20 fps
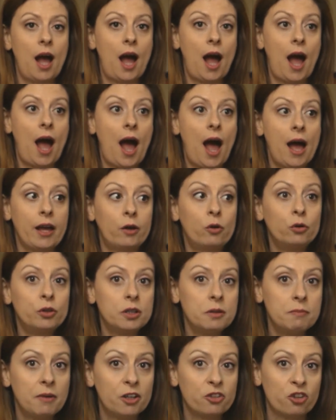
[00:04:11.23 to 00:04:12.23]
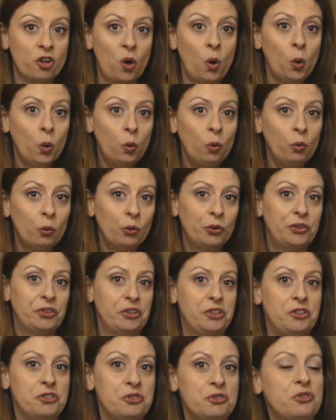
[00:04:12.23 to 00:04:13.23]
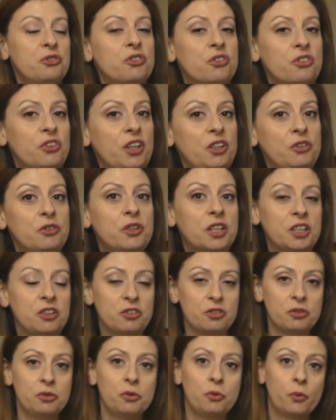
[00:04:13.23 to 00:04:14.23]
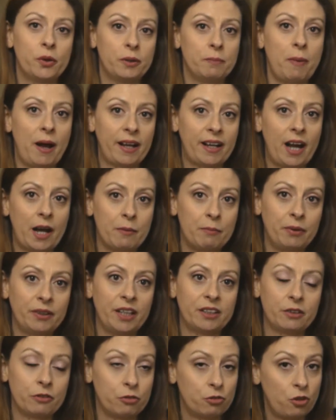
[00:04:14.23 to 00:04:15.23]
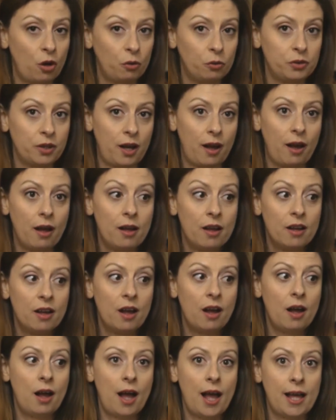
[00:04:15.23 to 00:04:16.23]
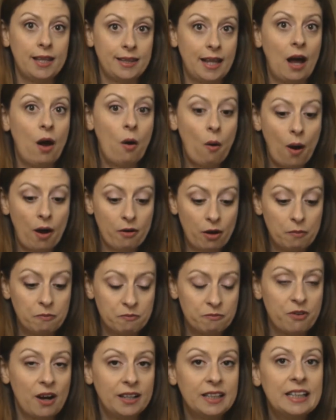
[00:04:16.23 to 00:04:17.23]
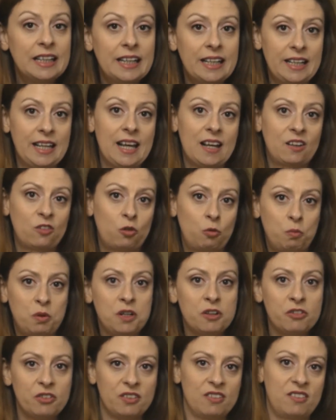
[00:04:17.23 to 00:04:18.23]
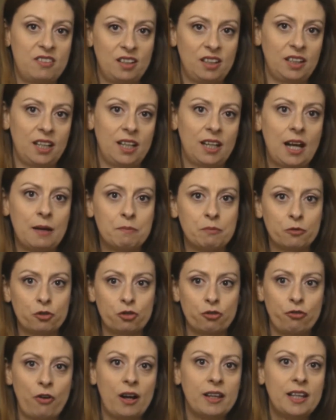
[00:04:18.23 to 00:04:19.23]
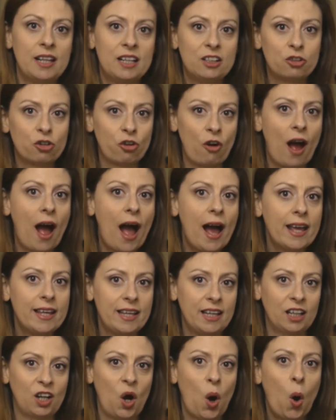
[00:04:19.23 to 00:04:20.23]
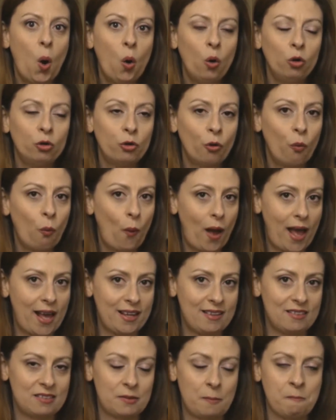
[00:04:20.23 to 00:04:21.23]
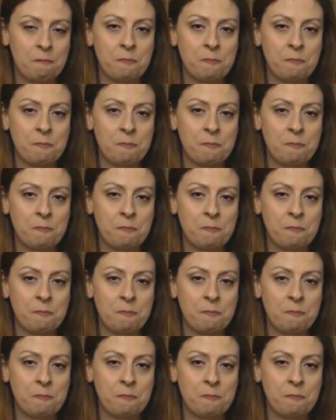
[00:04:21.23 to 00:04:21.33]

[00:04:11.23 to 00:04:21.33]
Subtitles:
I couldn't imagine all the uses that you can do with bicarbonate of soda, and now I'm finally experiencing it. I'm finally trying all the ways.